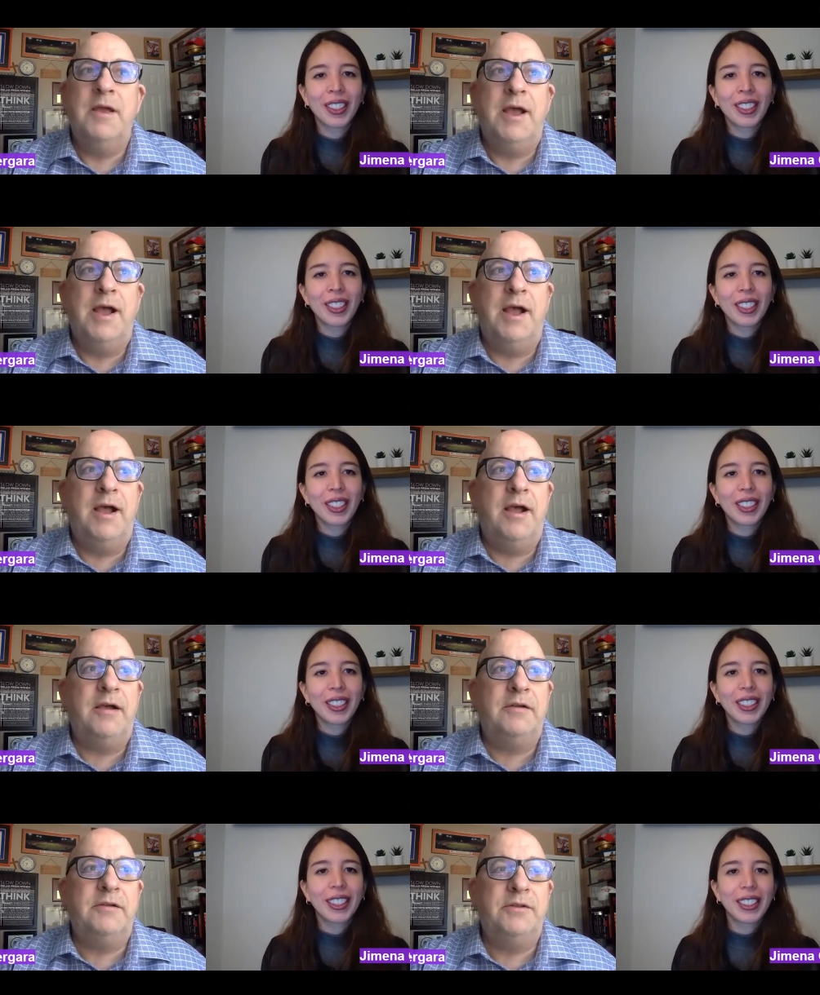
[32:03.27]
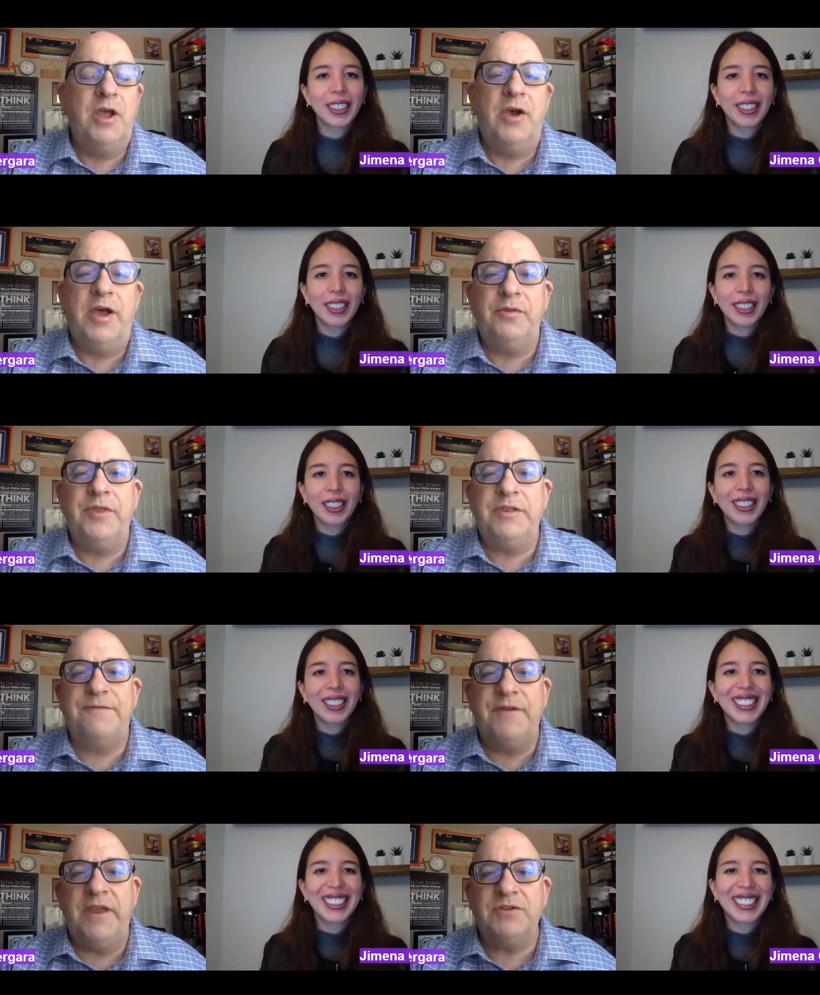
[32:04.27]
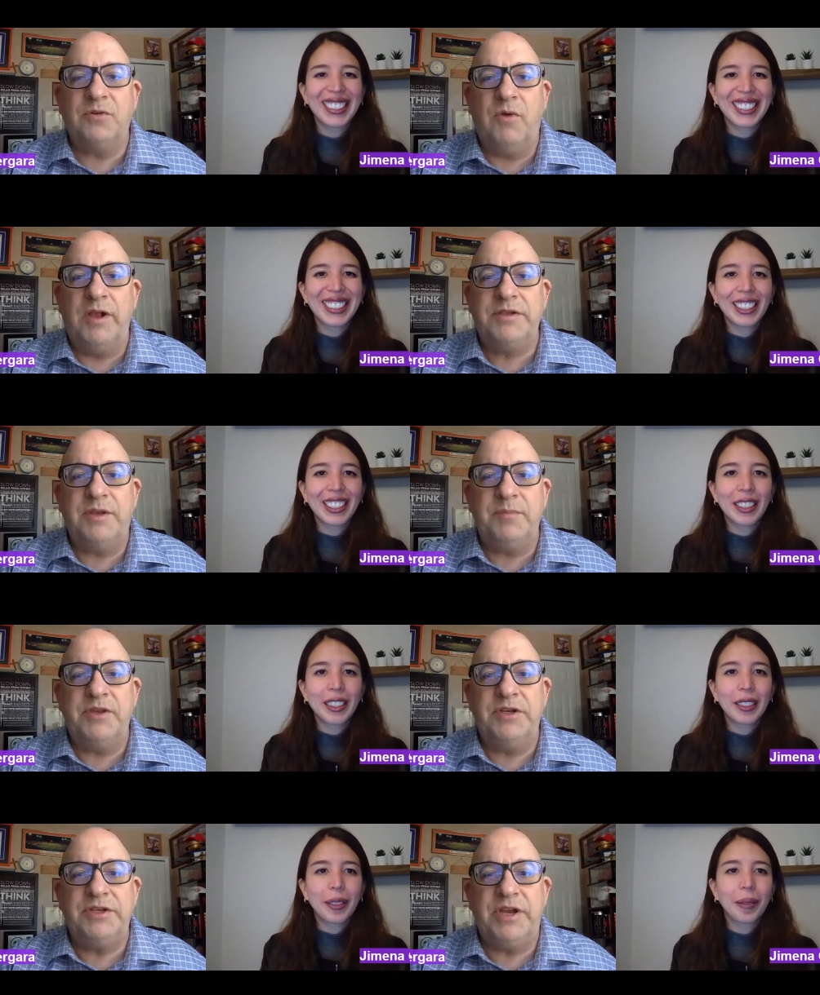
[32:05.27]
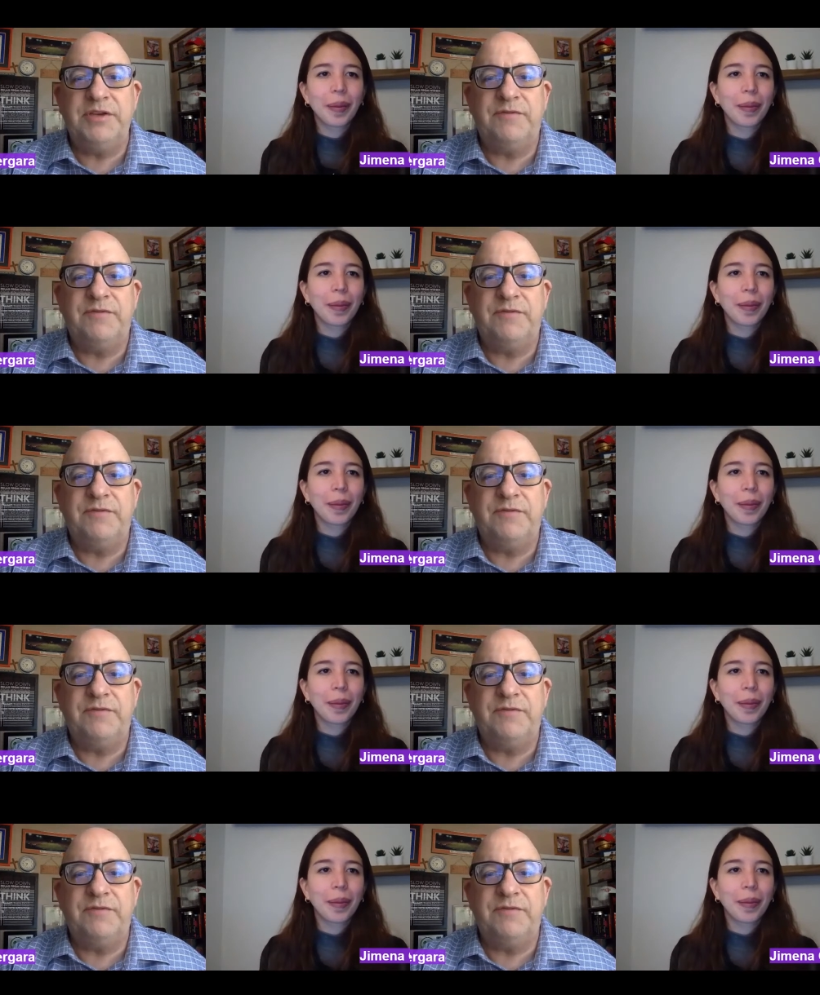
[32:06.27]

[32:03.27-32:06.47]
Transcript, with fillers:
Speaker 1: Uh, no, I don't think the fans will want something to change